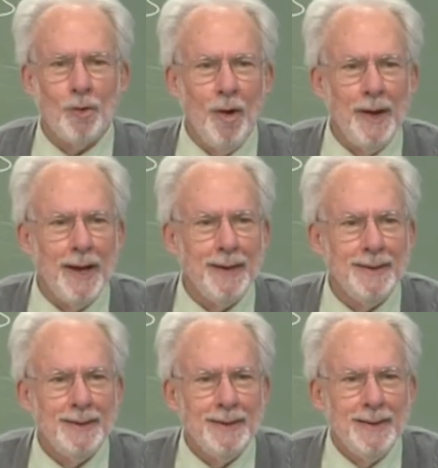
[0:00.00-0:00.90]
in the
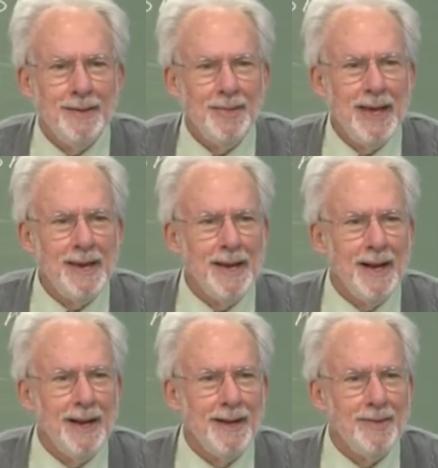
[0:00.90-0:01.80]
Quran than,
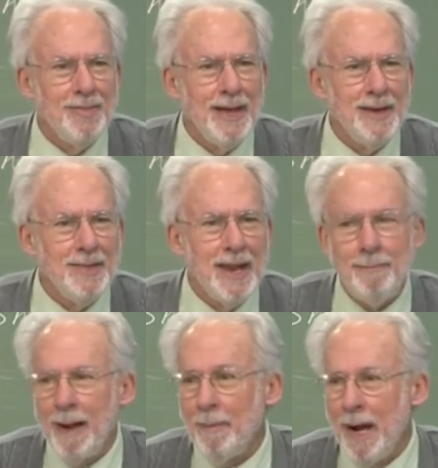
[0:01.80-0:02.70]
uh, than,
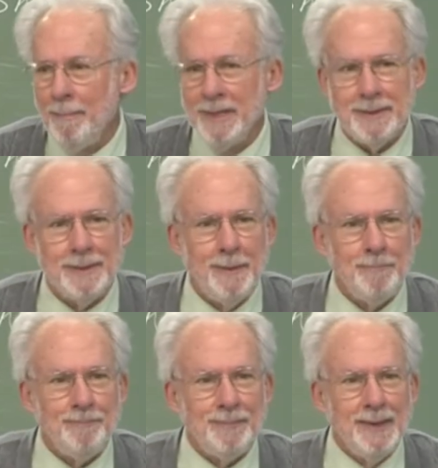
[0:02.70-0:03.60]
than about Muhammad.
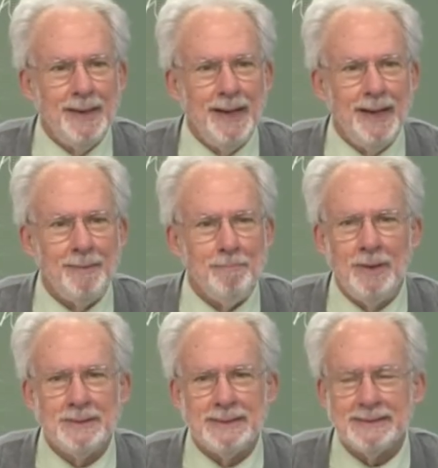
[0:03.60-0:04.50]
Uh,
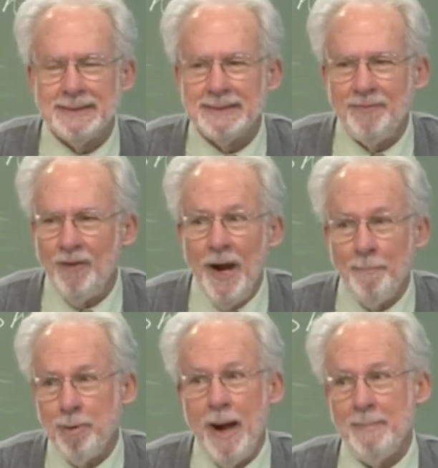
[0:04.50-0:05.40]
Moses is a
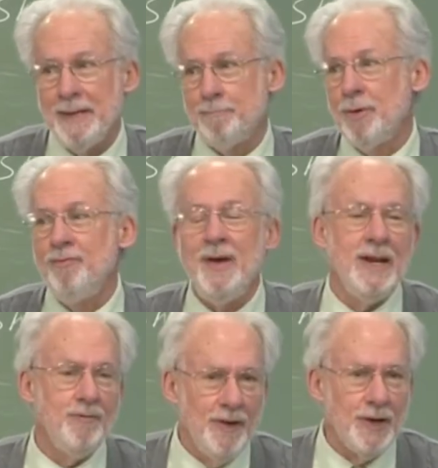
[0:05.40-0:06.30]
very prominent
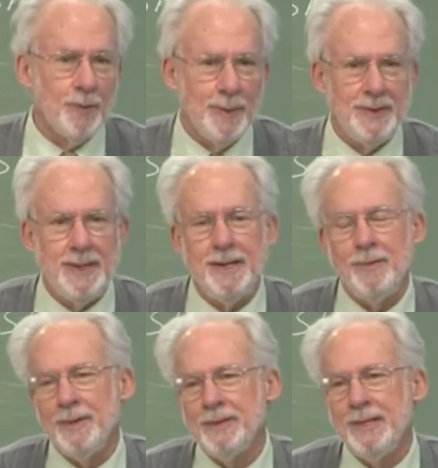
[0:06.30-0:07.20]
prophetic figure
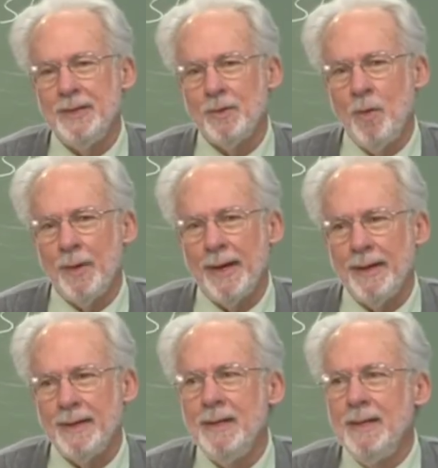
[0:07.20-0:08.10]
within, within the
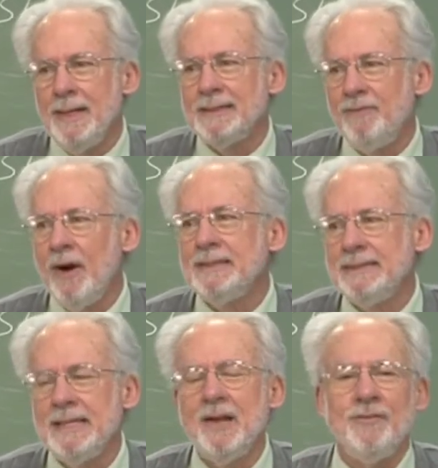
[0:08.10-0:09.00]
Quran
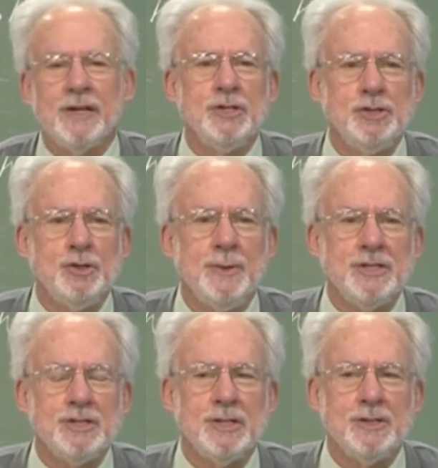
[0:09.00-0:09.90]
very significant
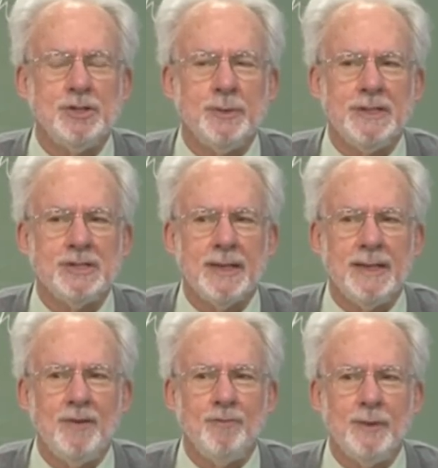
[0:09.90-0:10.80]
Jewish, Jewish
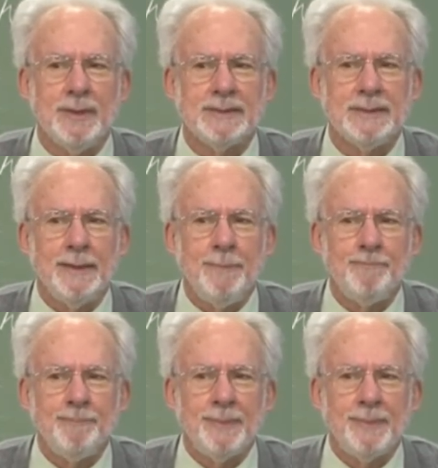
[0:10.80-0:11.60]
uh, influence.